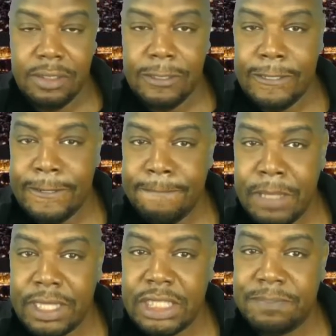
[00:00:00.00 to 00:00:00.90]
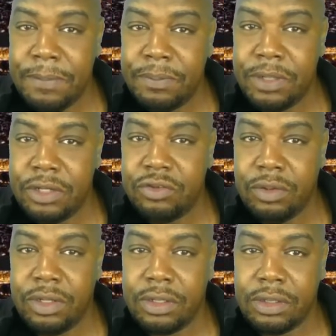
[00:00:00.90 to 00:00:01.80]
I guess people that
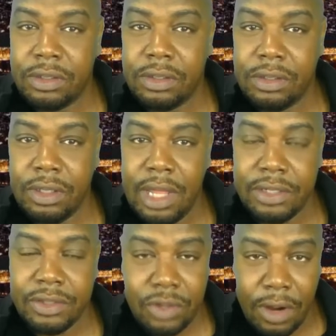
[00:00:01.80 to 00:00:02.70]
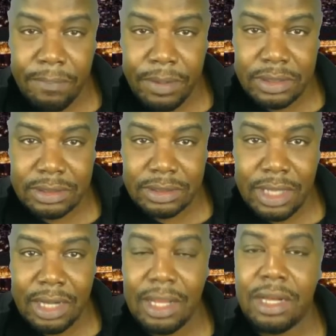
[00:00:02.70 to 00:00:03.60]
drink a lot of Starbucks
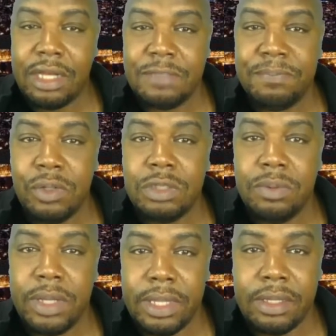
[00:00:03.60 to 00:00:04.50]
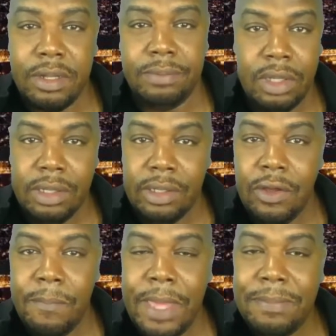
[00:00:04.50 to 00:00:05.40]
got a lot of disposable income.
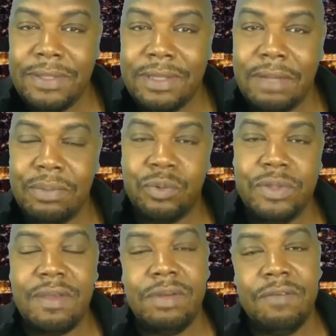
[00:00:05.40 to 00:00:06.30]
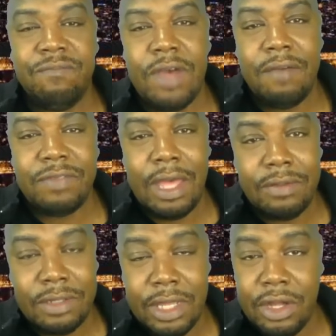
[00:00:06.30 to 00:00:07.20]
Lil Baby is getting between
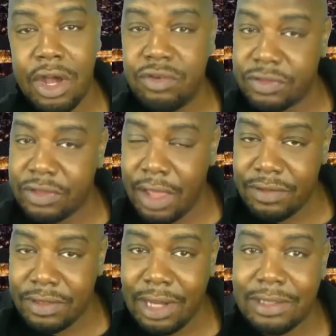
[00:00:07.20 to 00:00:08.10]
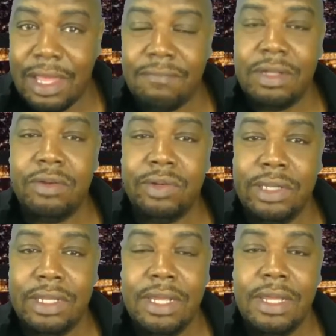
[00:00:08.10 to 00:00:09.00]
$75,000 and $100,000. I've
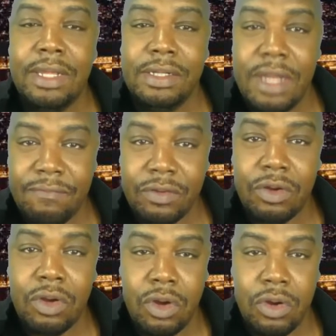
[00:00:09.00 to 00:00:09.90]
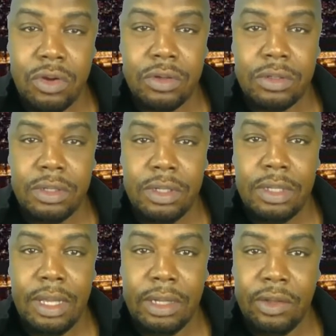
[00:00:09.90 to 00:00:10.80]
literally never heard
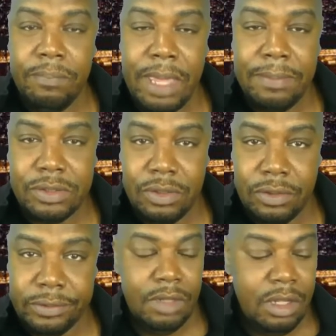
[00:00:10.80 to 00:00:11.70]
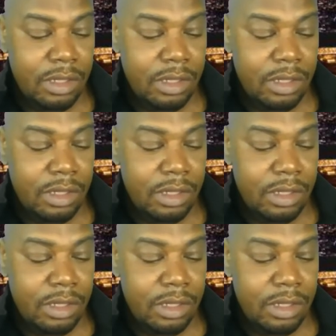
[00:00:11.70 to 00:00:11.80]
a Lil Baby song.